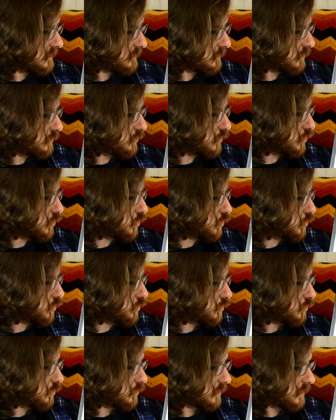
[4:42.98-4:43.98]

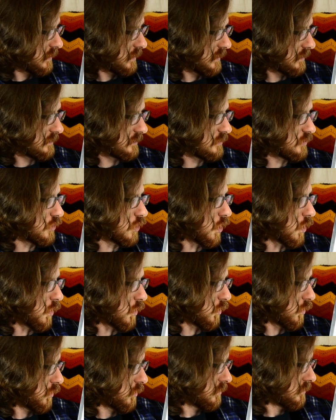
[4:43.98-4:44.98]
you, and yo.
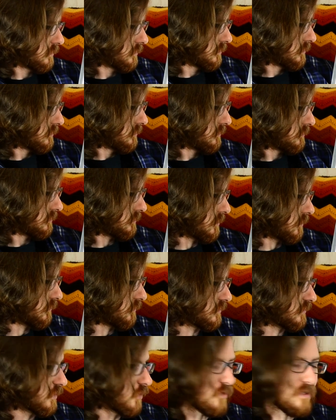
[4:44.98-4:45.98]
So
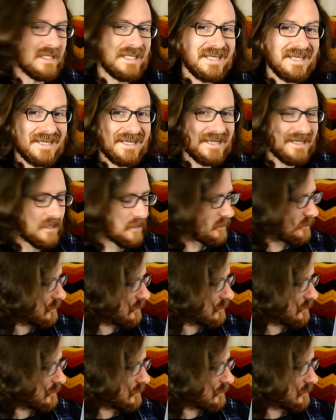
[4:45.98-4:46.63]
there's no yi